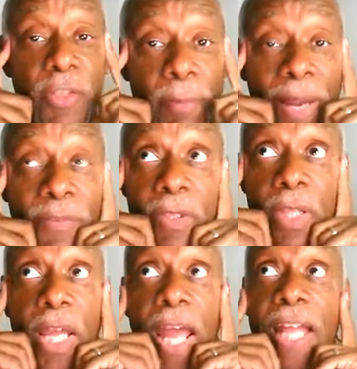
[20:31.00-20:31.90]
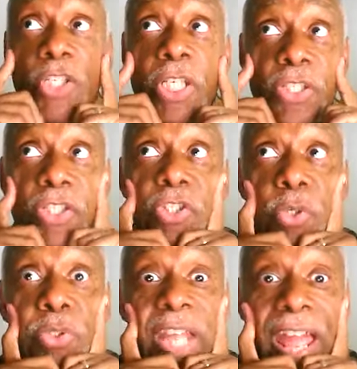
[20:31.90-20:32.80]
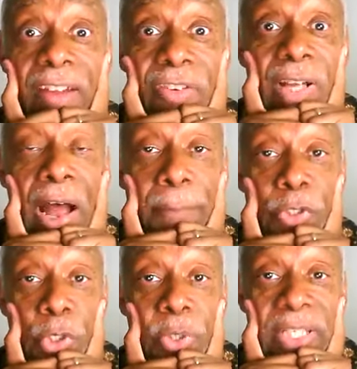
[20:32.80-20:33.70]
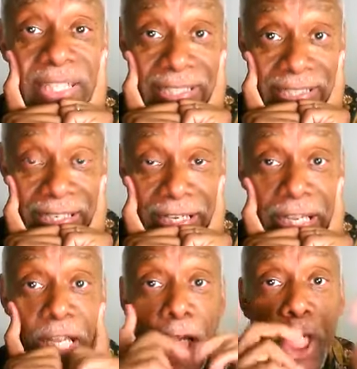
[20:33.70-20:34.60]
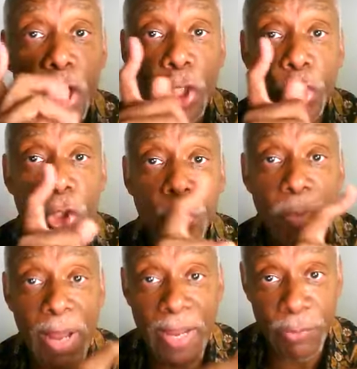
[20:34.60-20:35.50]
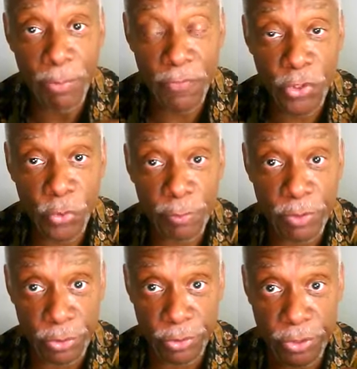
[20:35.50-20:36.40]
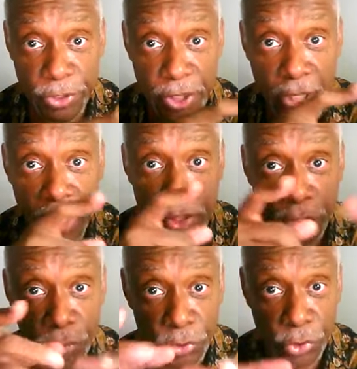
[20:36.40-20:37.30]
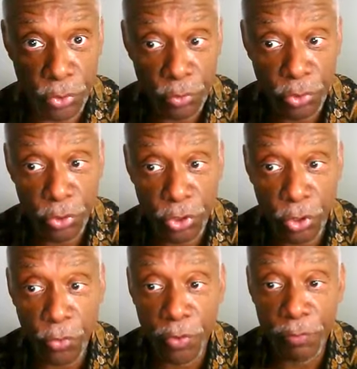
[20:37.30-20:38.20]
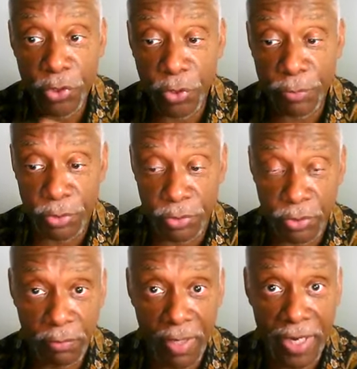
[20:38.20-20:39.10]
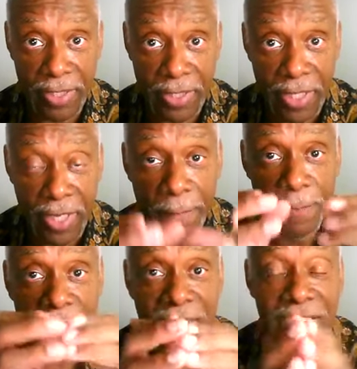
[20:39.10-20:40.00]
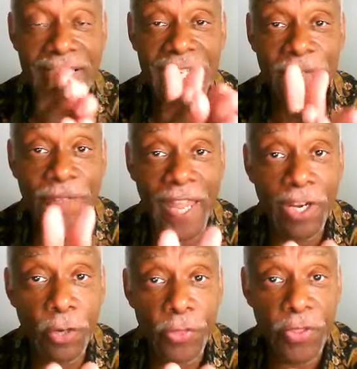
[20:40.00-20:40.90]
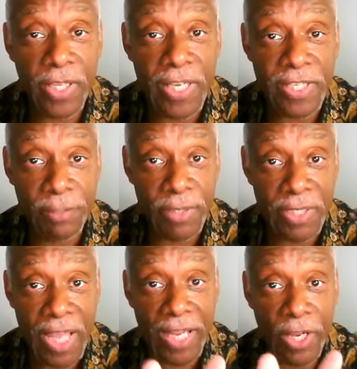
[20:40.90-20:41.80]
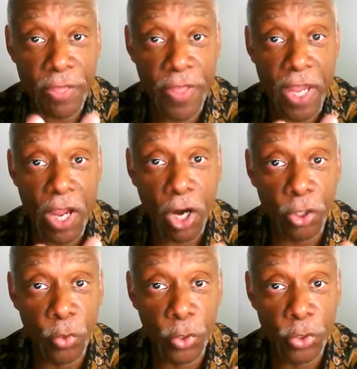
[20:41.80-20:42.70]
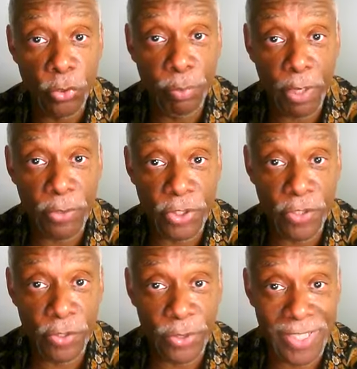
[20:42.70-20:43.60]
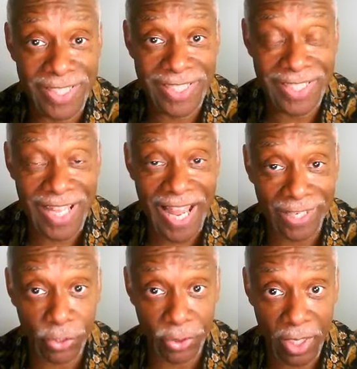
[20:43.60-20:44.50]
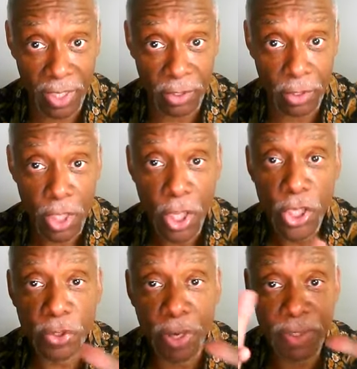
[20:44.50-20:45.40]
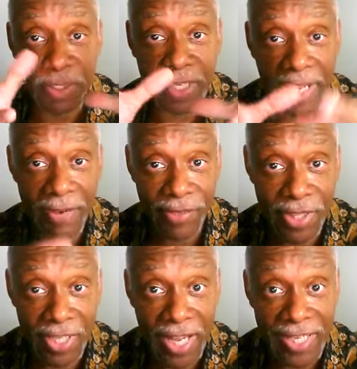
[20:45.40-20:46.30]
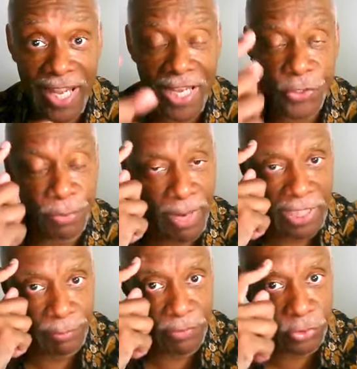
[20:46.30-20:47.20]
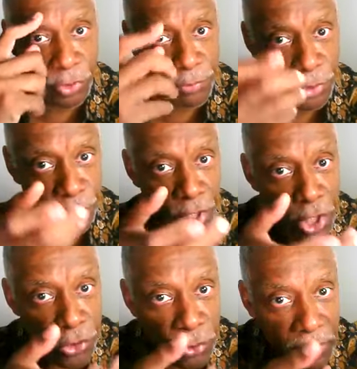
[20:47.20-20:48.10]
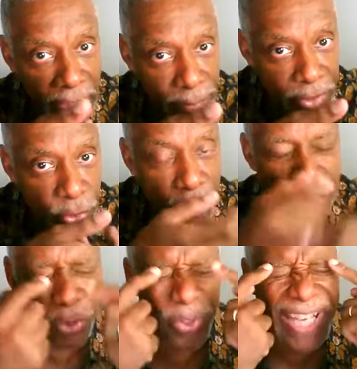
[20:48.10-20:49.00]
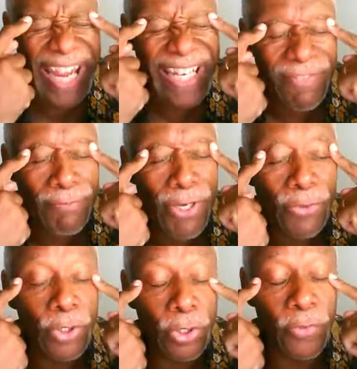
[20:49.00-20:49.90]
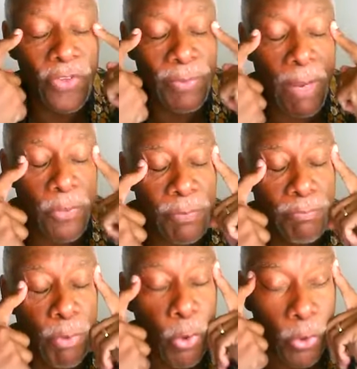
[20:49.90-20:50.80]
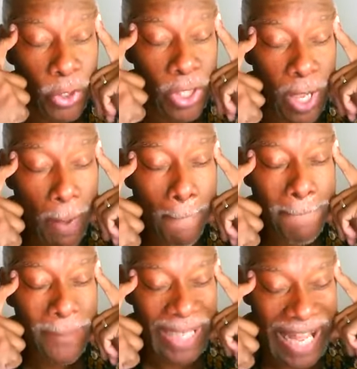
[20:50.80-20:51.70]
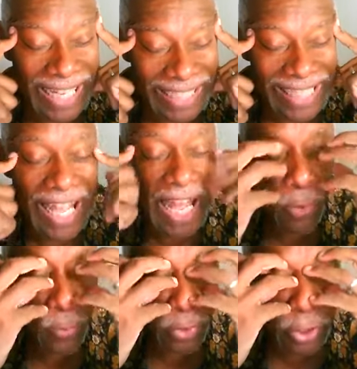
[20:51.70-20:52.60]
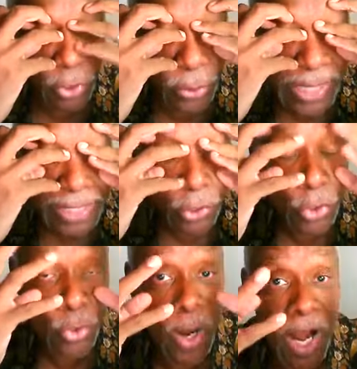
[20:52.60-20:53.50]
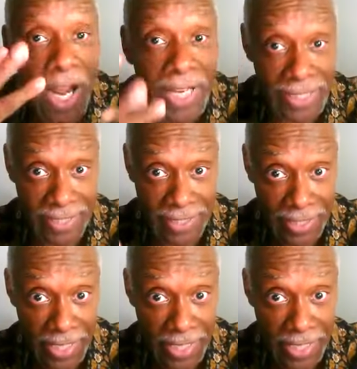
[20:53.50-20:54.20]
the Bible. Jesus used every opportunity to remind them of the scriptures, to show them the scriptures, right? Because if they don't think he's the Messiah, they are going to perish in their sins and die and go to hell. So I'm going to take everything I can to remind them of the scriptures. So let me do this creative miracle. This man was born blind. We're going to create new eyes.